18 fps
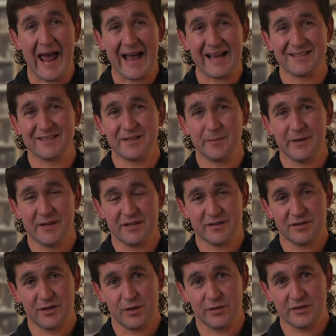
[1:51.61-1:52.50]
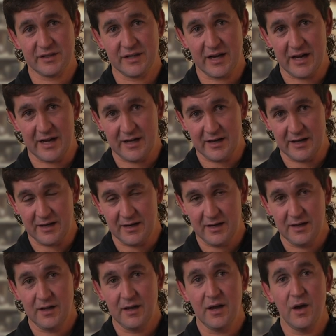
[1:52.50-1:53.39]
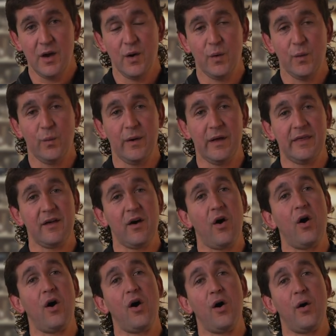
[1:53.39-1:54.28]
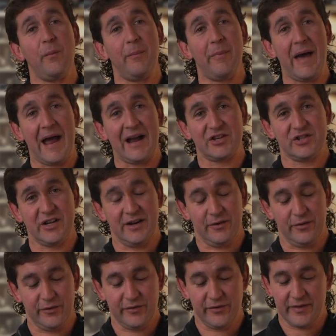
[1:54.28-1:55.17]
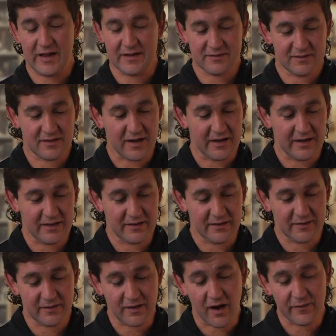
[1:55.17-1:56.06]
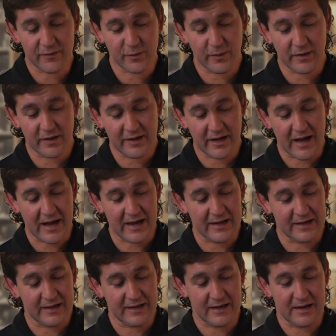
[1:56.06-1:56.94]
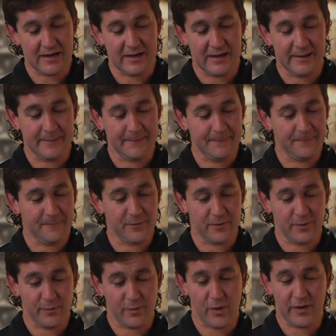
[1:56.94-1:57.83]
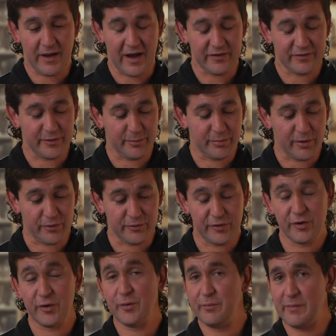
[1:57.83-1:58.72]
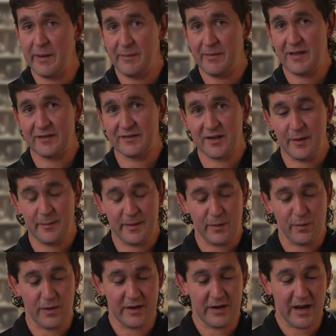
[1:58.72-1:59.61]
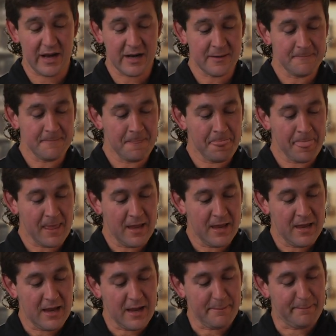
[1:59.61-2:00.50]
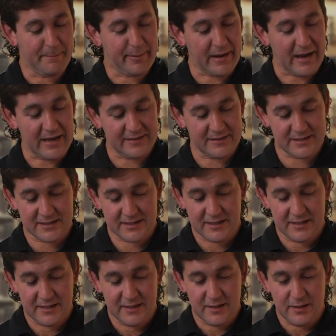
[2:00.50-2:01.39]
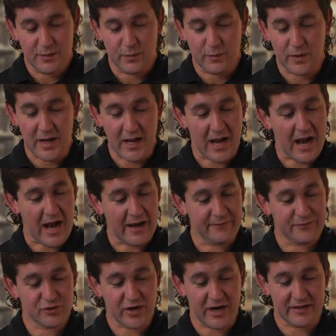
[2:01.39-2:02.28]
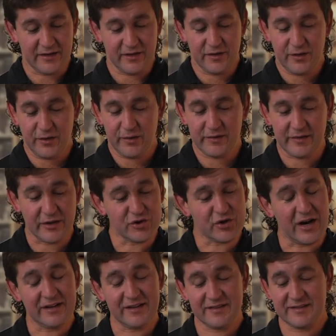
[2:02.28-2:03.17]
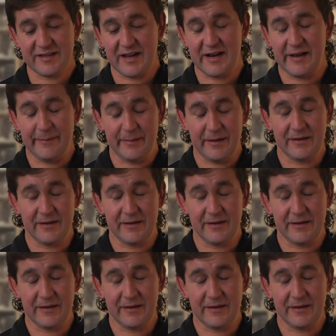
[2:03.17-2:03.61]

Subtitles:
has to be associated with all back channels. That's not in the software yet for the Rodecaster Pro 2. Maybe that's coming one day. But what I've tried to do is I tried to set up